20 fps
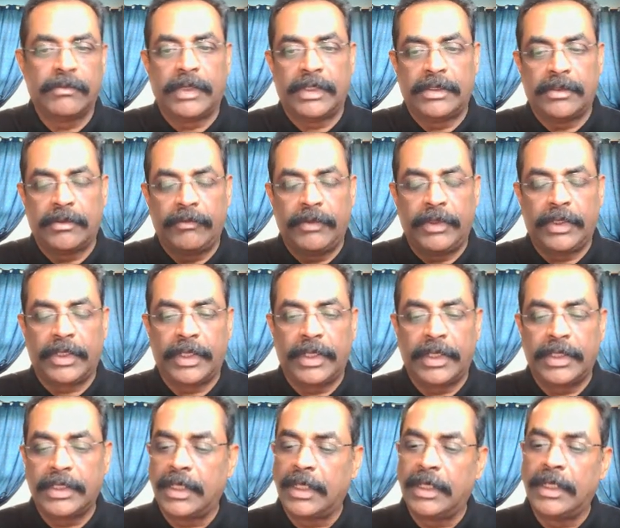Whether we
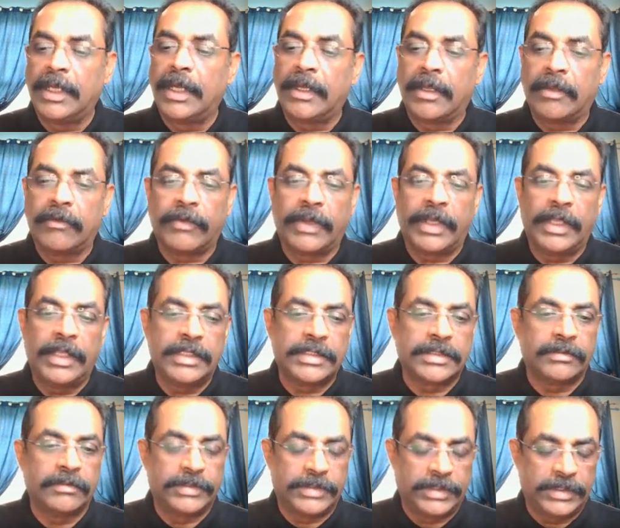create the delta
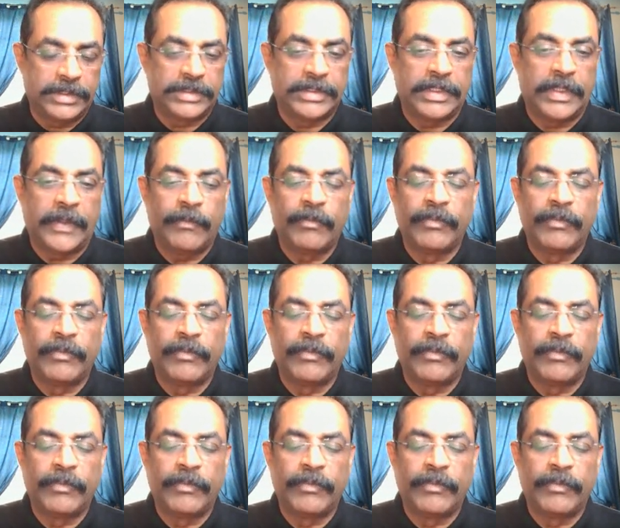files, which is